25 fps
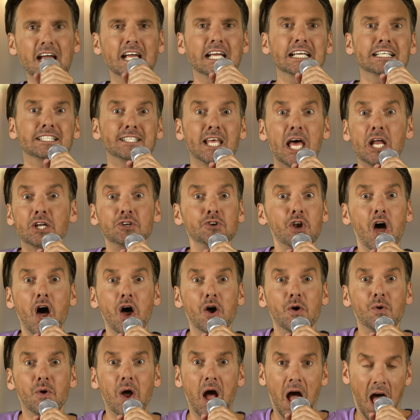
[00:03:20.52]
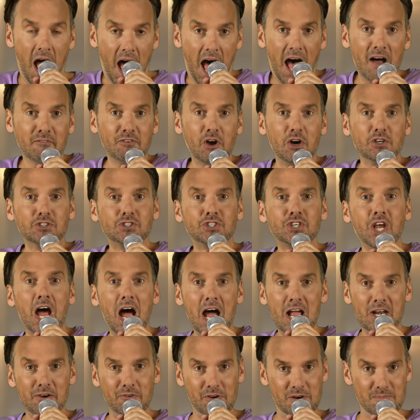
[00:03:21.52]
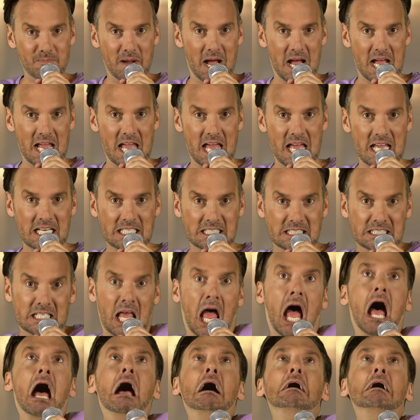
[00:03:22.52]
He said, "No, I've got China in my hands."